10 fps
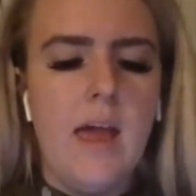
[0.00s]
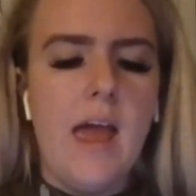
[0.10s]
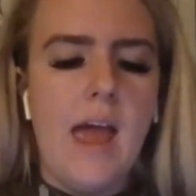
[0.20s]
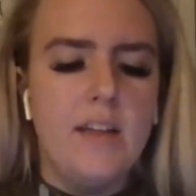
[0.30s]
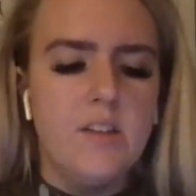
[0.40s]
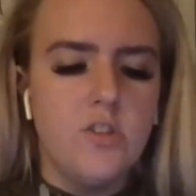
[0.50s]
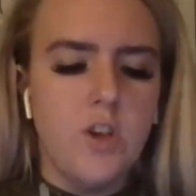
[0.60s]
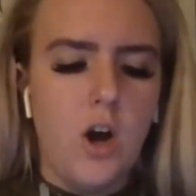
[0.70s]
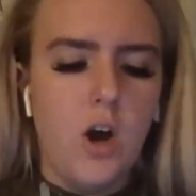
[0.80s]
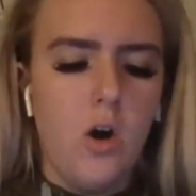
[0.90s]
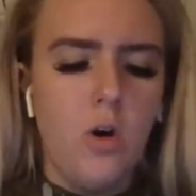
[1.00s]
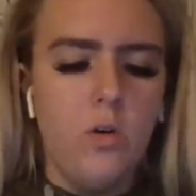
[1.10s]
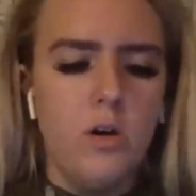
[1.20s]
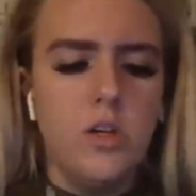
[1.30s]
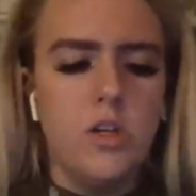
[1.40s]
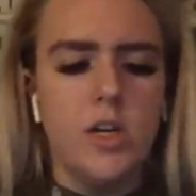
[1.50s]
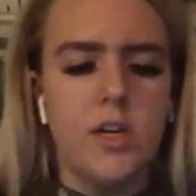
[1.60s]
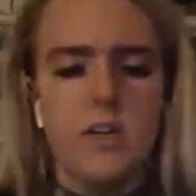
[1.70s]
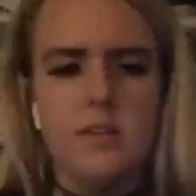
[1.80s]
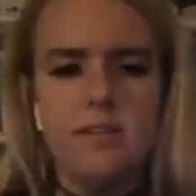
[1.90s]
And so you're
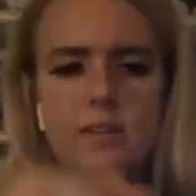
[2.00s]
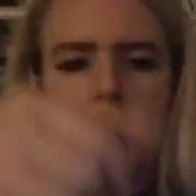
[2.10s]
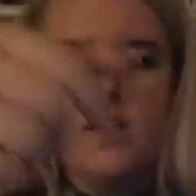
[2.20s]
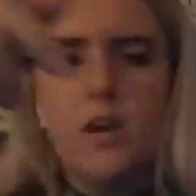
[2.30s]
going to see